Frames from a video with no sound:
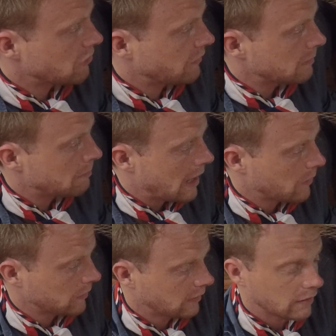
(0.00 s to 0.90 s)
drifting
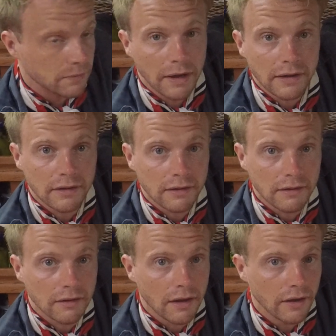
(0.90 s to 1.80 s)
backwards this way.
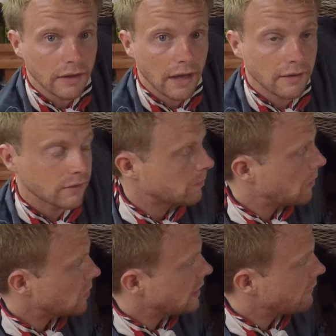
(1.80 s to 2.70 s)
Okay, so a
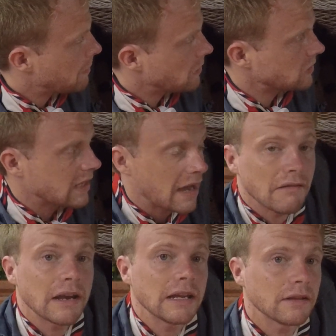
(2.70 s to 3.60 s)
boat can never point
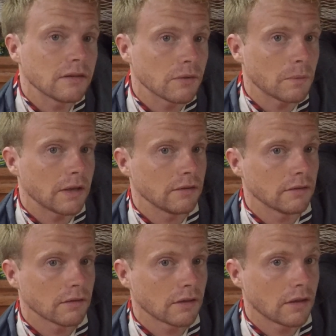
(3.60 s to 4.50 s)
directly into the wind.
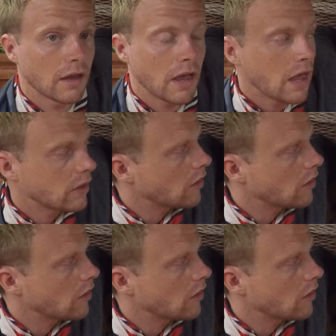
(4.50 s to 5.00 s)
The